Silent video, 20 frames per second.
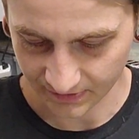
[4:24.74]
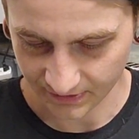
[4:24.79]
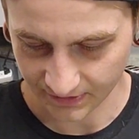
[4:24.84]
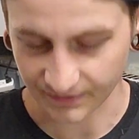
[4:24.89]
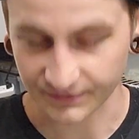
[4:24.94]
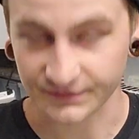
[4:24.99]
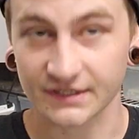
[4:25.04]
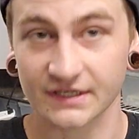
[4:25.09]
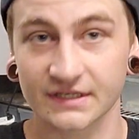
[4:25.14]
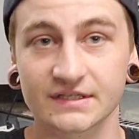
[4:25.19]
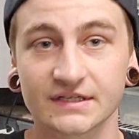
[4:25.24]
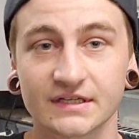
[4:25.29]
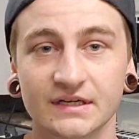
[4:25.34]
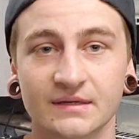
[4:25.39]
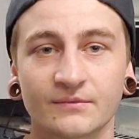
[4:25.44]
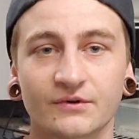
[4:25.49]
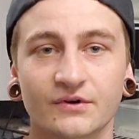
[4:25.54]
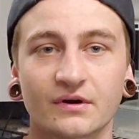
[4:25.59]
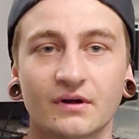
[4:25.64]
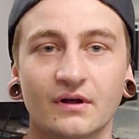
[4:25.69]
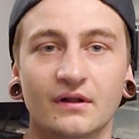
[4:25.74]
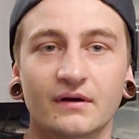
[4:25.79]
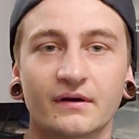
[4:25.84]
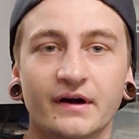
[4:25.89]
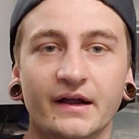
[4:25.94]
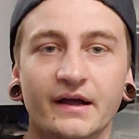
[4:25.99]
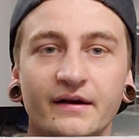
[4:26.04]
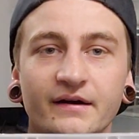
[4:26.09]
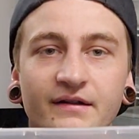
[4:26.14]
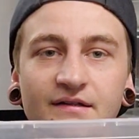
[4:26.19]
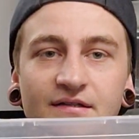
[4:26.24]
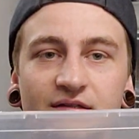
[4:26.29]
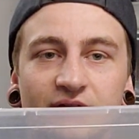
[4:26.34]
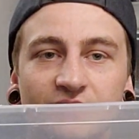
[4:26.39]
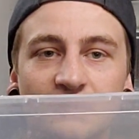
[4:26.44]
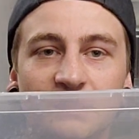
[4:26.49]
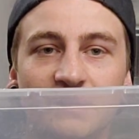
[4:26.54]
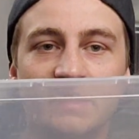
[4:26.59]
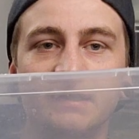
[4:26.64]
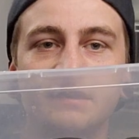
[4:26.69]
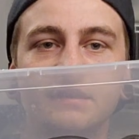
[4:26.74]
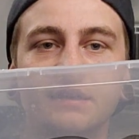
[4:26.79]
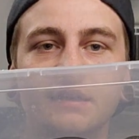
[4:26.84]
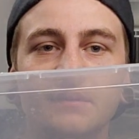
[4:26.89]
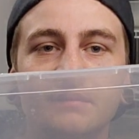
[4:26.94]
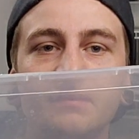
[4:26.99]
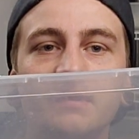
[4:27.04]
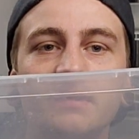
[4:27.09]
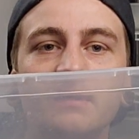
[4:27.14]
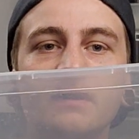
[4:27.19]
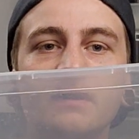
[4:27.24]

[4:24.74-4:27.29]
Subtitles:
I always like seeing him crawl around in his little egg tub.